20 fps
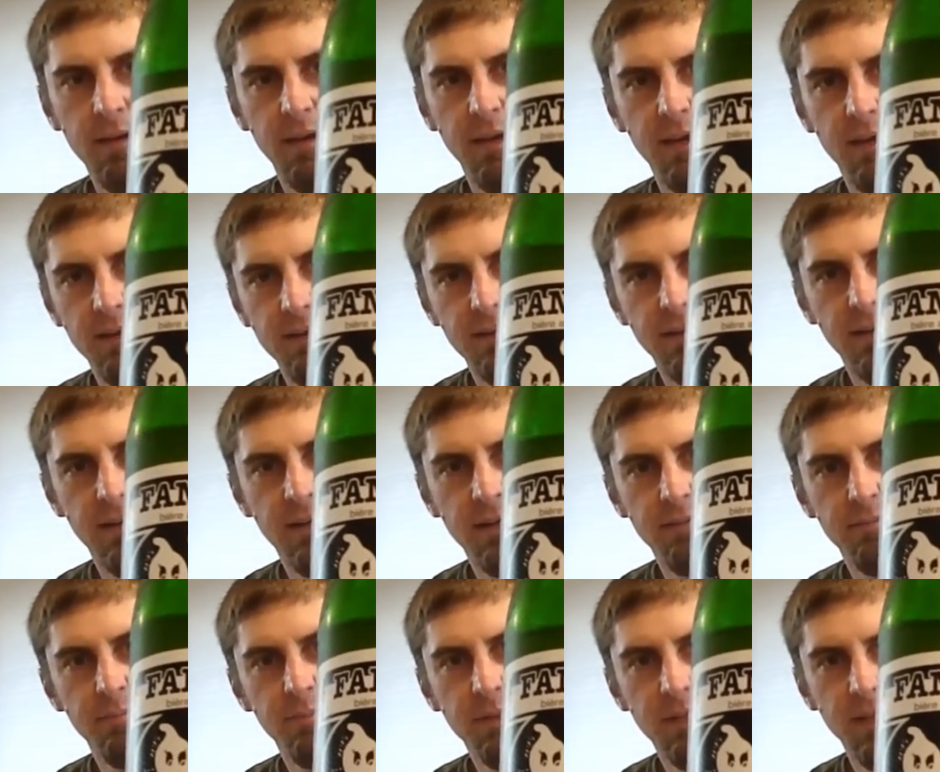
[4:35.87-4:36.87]
And uh,
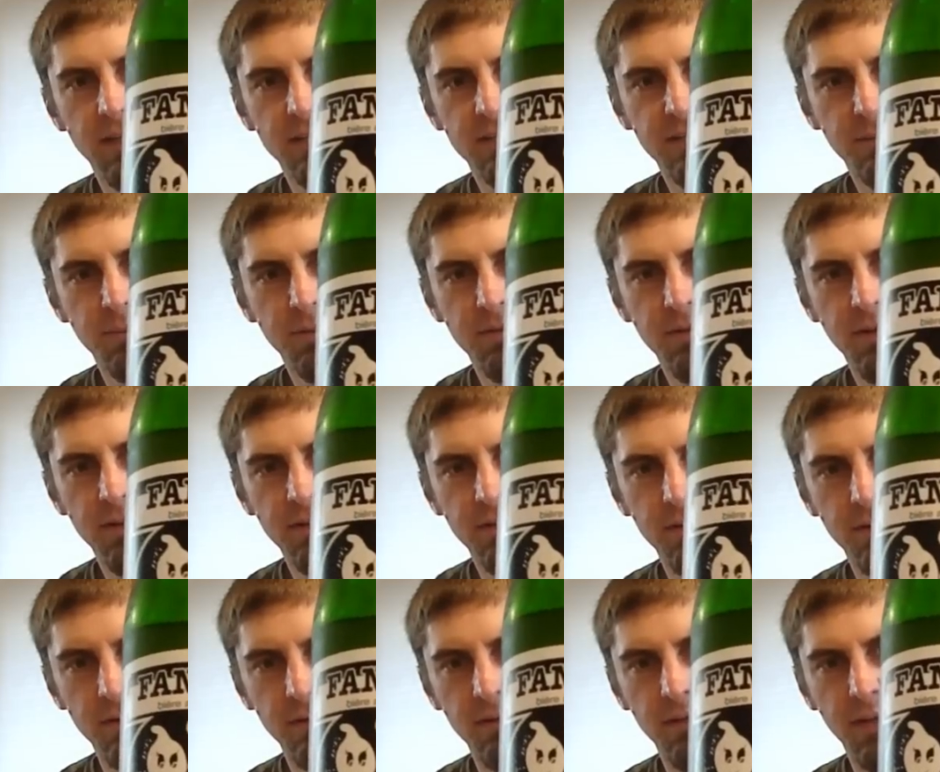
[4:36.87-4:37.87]
yeah, some of their other
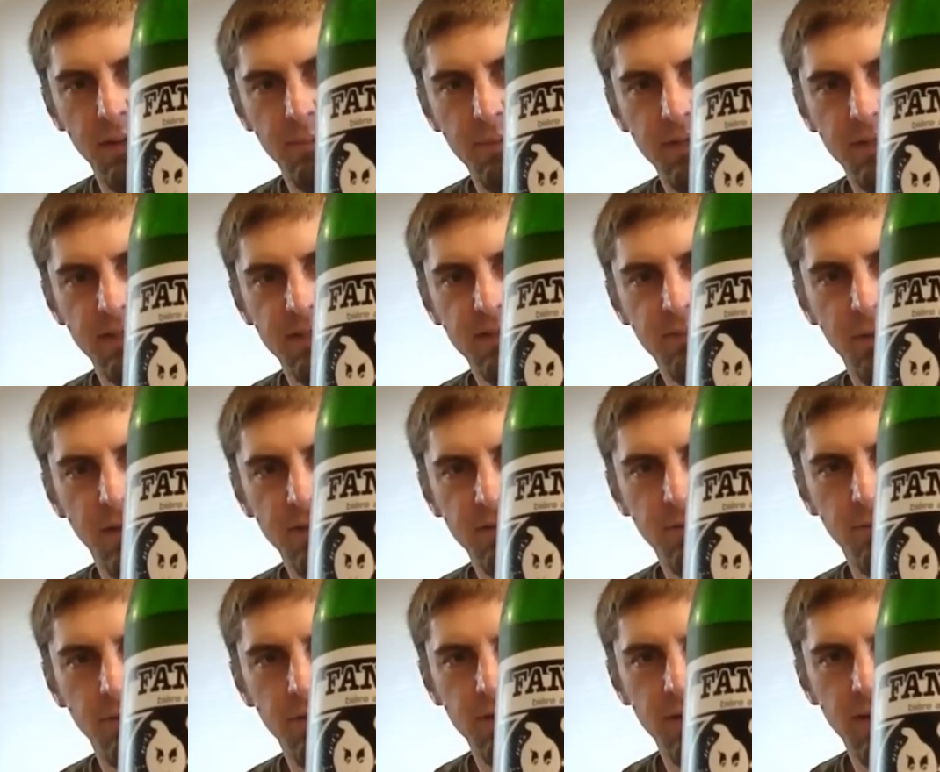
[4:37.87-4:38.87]
little limited
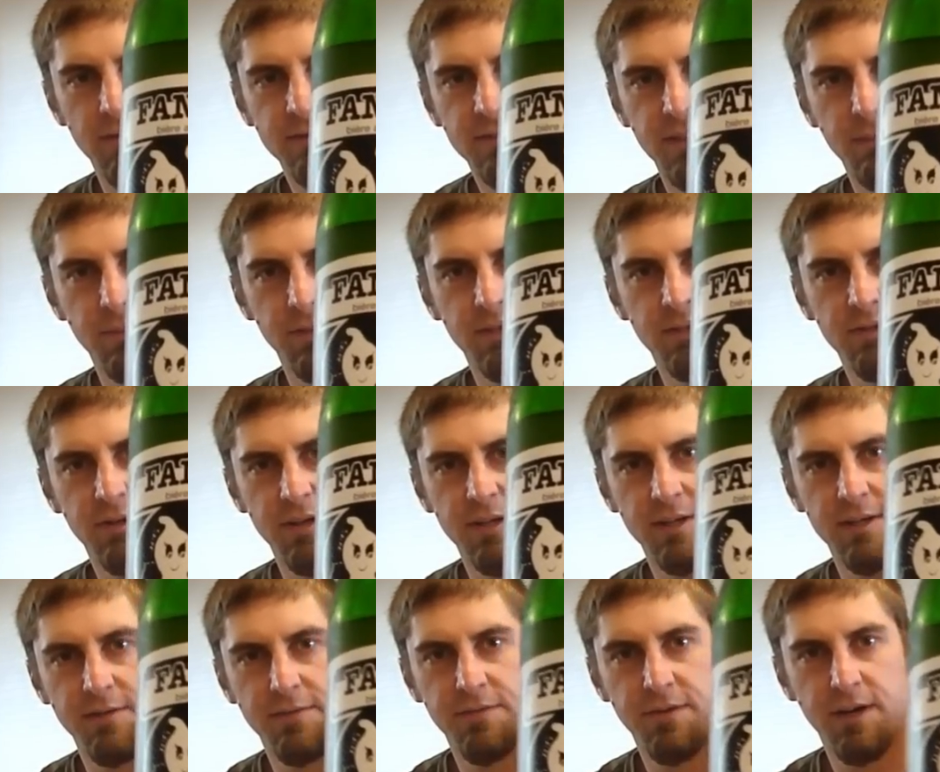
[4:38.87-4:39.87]
special one-offs can be
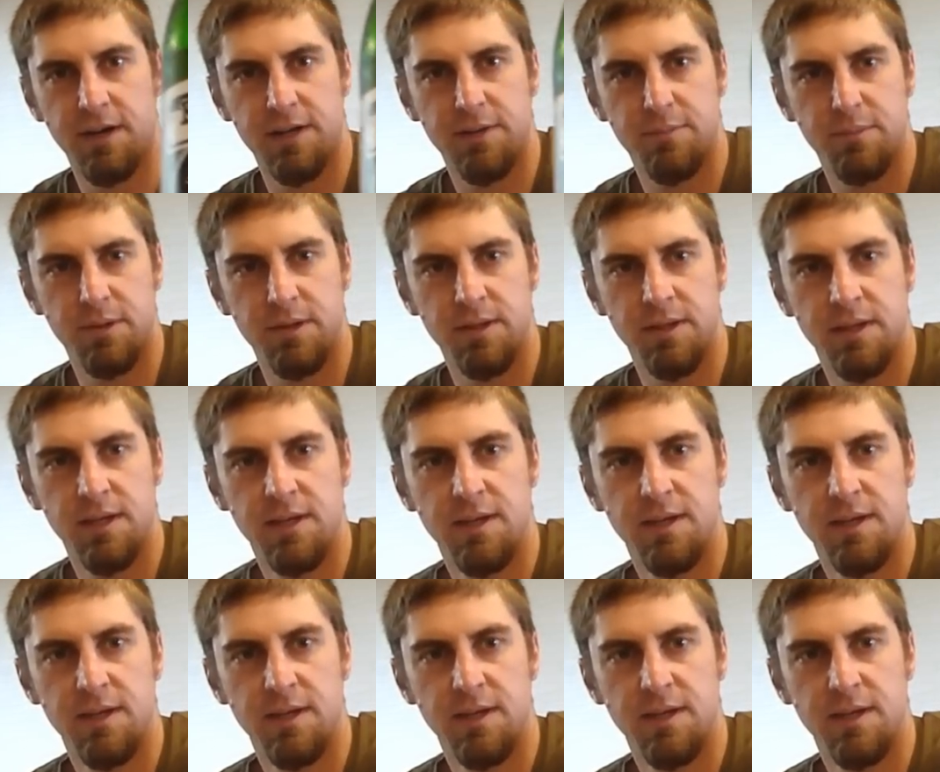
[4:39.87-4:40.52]
tricky to find, but